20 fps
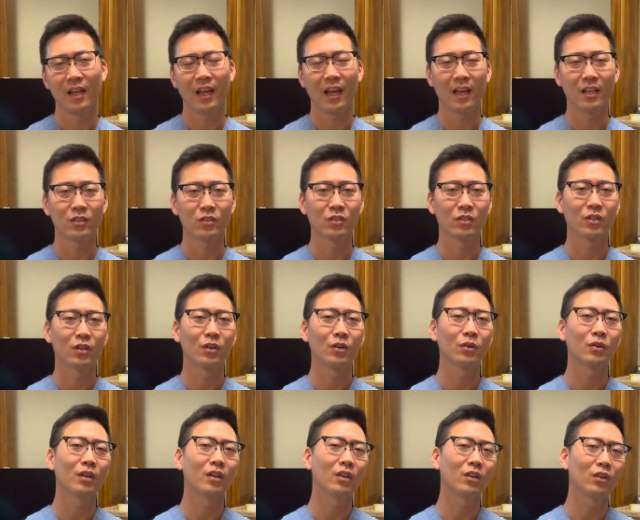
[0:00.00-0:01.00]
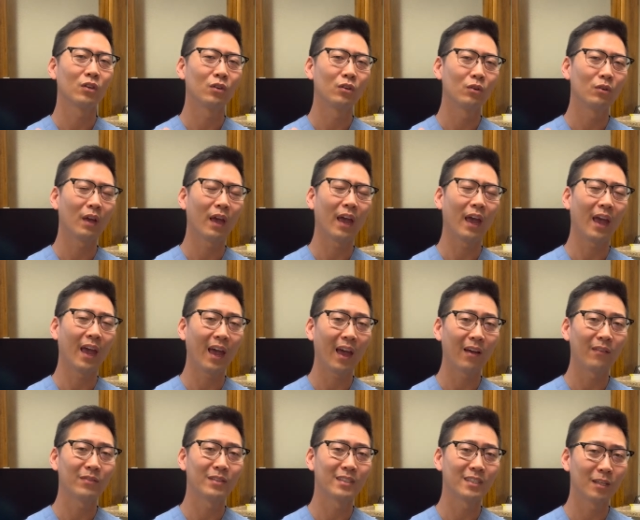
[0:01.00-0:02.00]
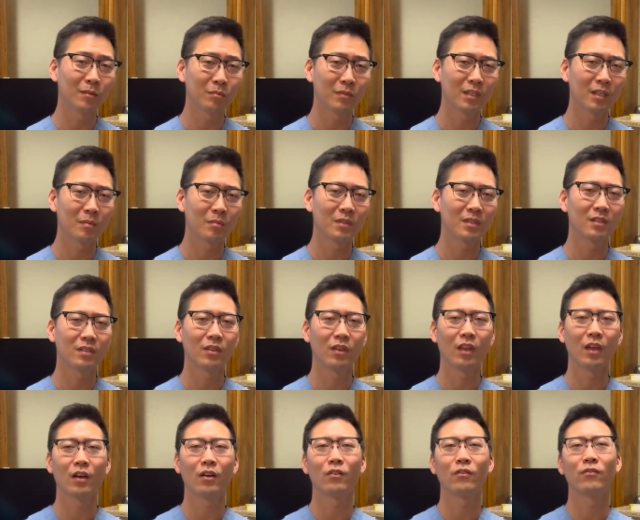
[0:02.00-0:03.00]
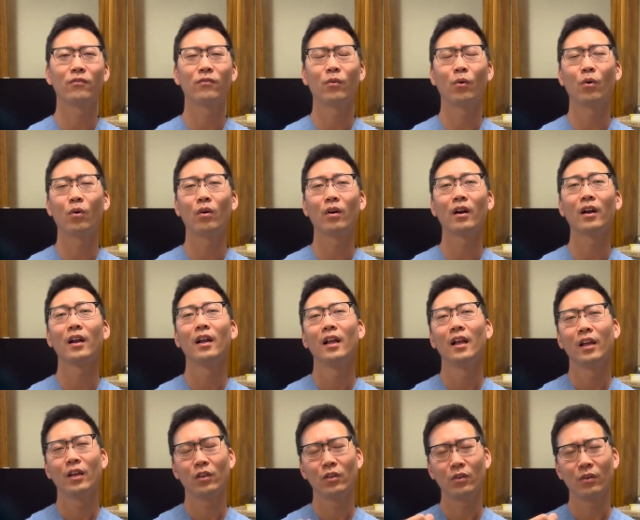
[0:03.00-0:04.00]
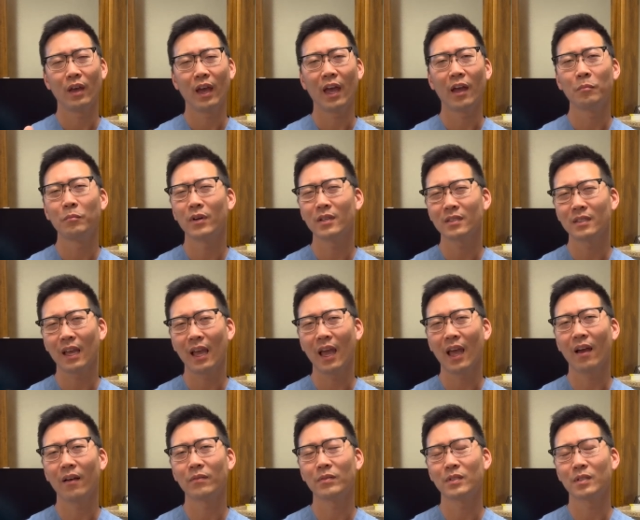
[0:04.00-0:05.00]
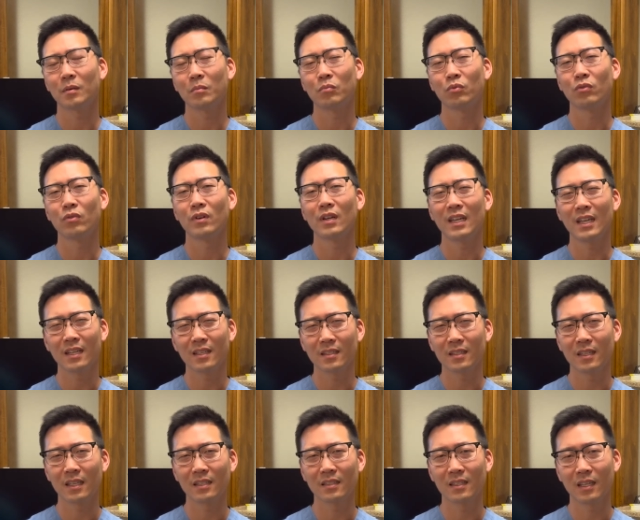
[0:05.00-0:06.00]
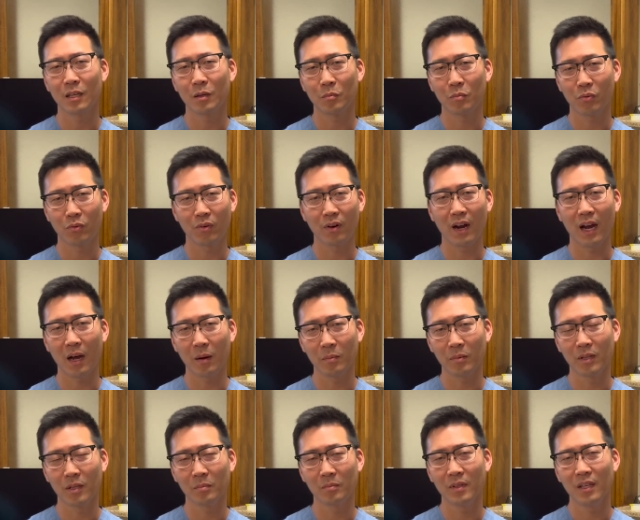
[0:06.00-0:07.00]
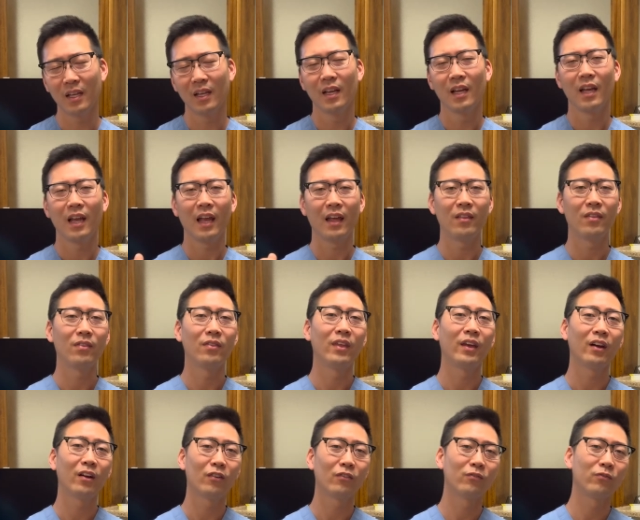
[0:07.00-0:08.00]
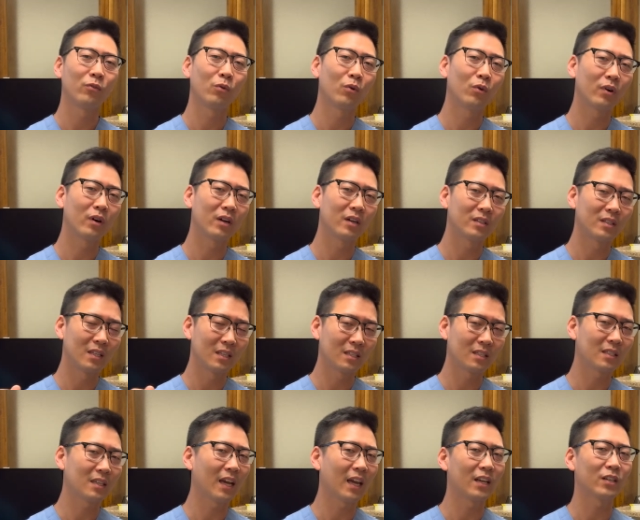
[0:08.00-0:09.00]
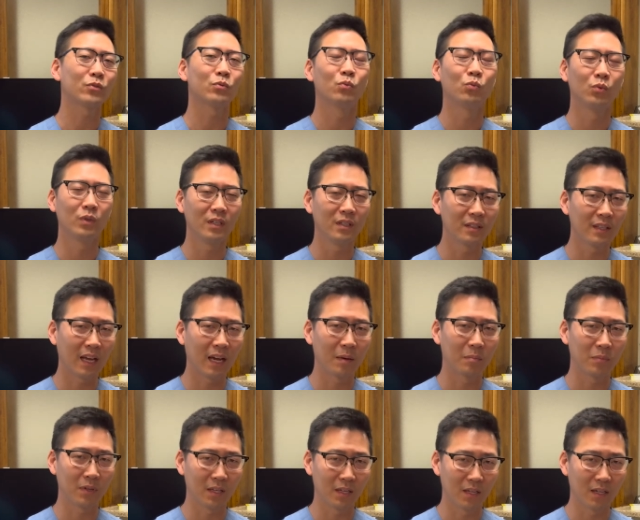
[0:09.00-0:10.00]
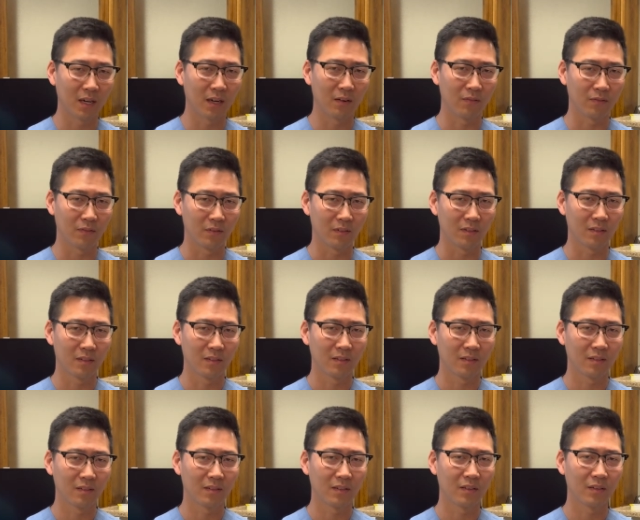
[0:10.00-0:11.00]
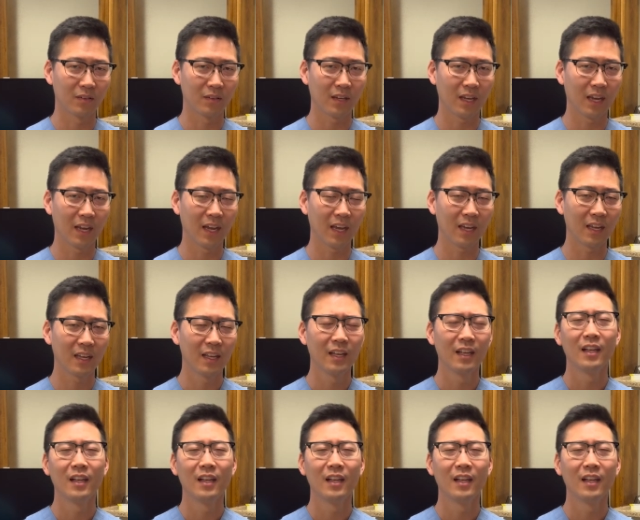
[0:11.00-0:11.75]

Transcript: And so you have symptoms, therefore, you ha must have some pre existing problem, and therefore, this test will not be covered. Okay?